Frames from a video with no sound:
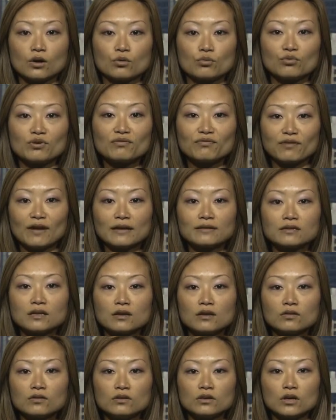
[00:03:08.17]

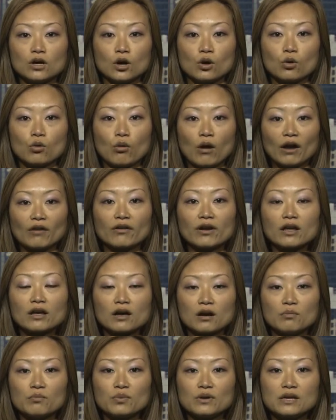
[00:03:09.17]
reflecting the acquiring
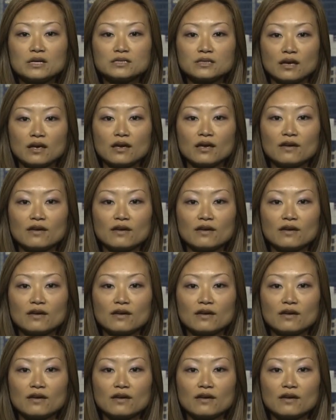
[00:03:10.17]
company's